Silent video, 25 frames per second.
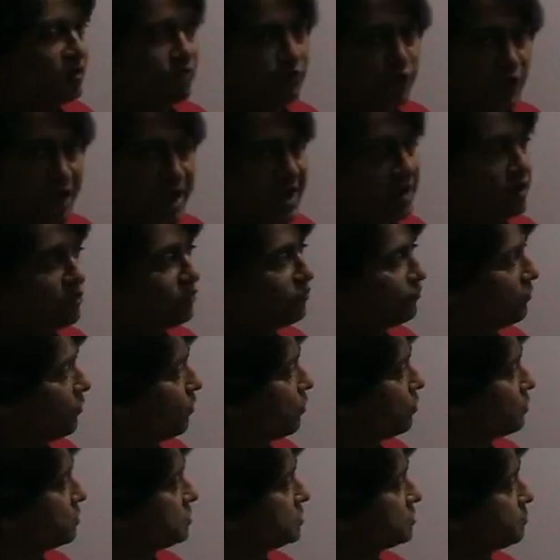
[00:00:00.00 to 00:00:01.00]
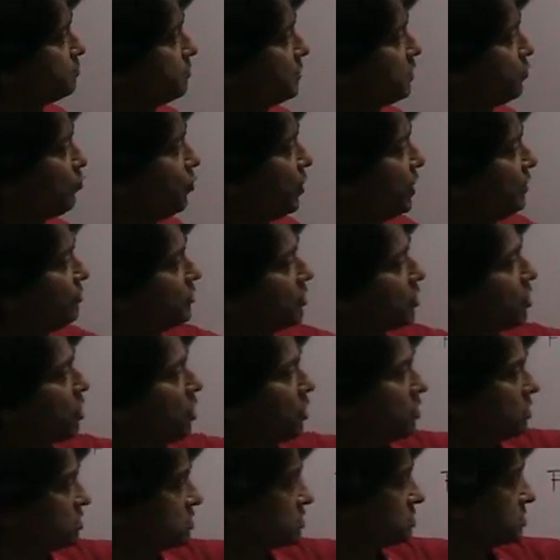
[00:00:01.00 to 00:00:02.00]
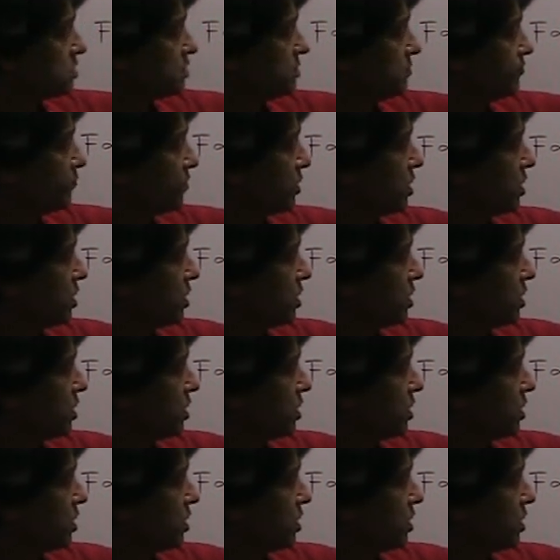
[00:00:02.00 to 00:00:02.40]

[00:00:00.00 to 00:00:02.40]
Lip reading: find force between the rods